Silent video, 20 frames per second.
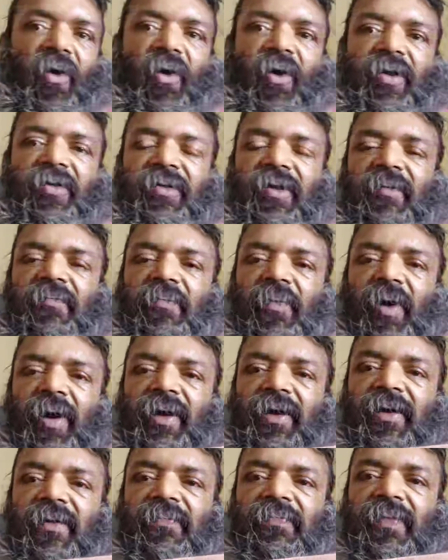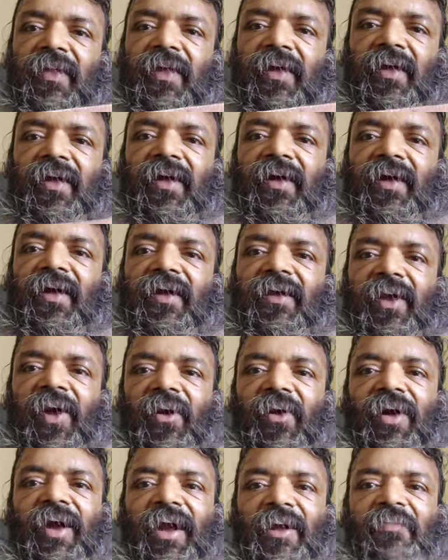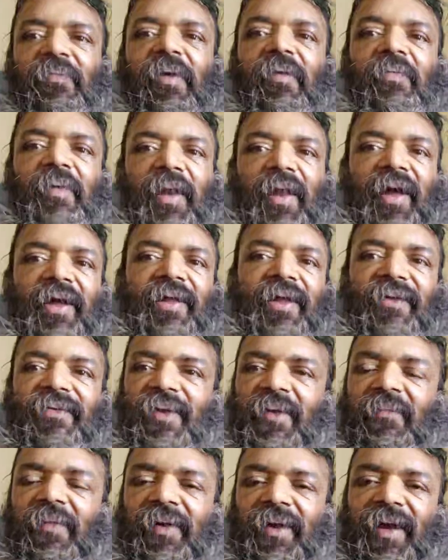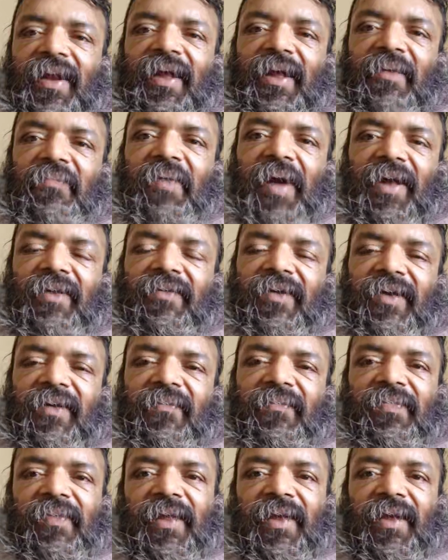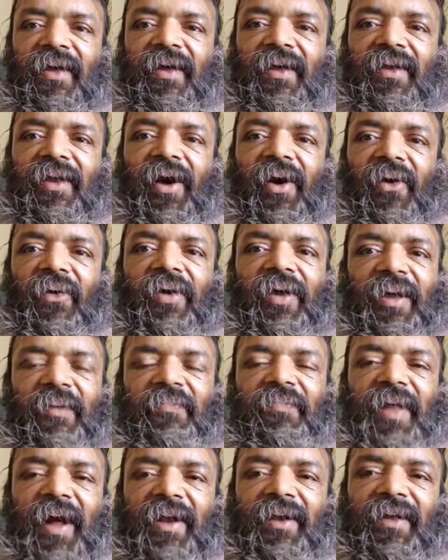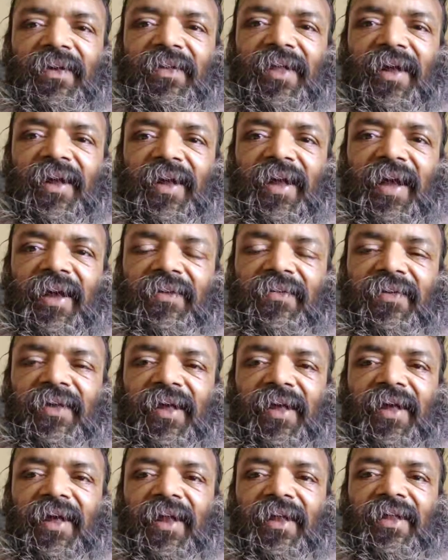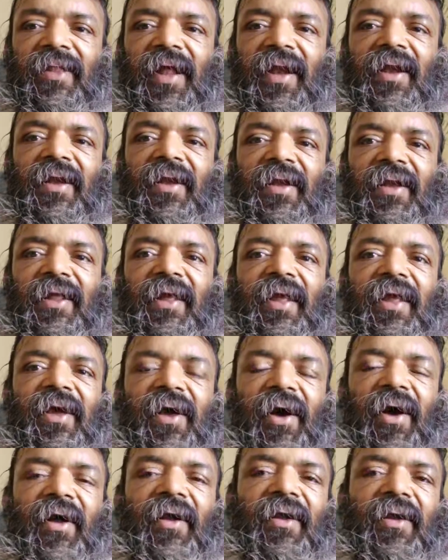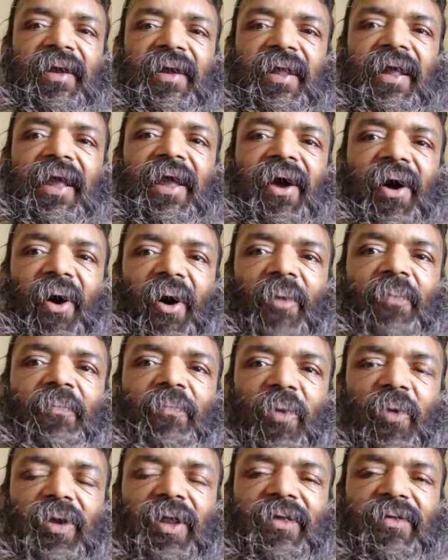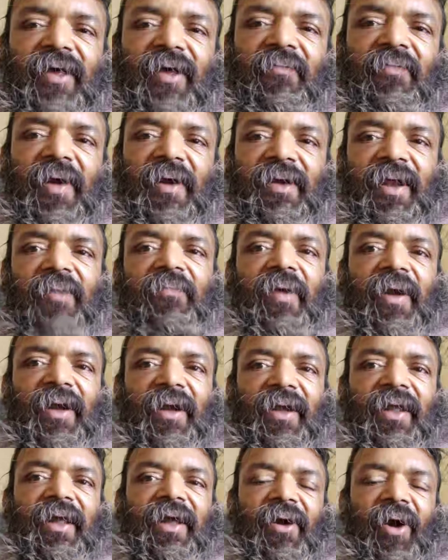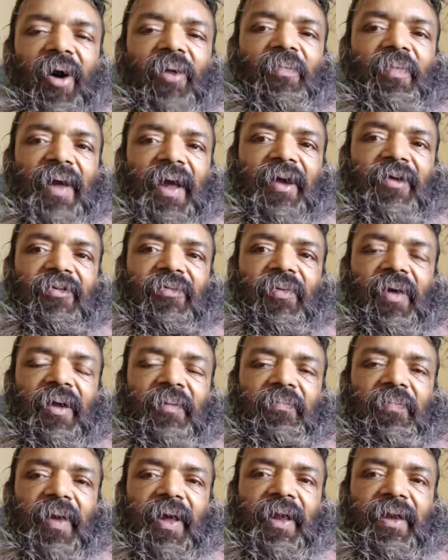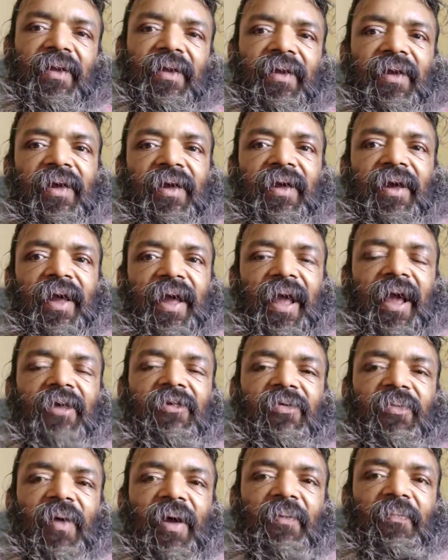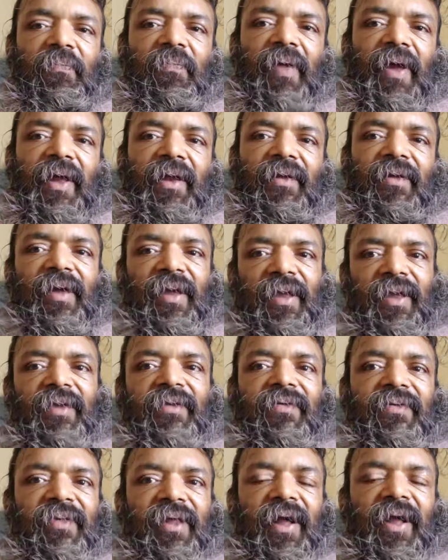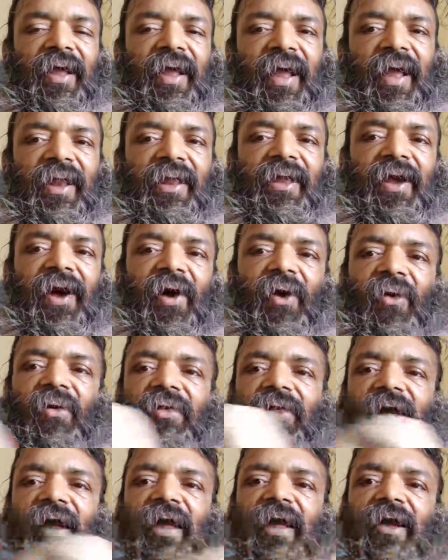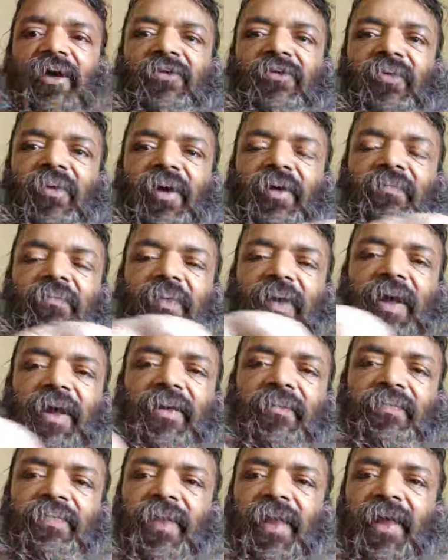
origin point. Now it will be like that. Someone can imagine. Now, if that is the case, then d of position vector by d of xy plane. Xy plane is the area on the xy plane,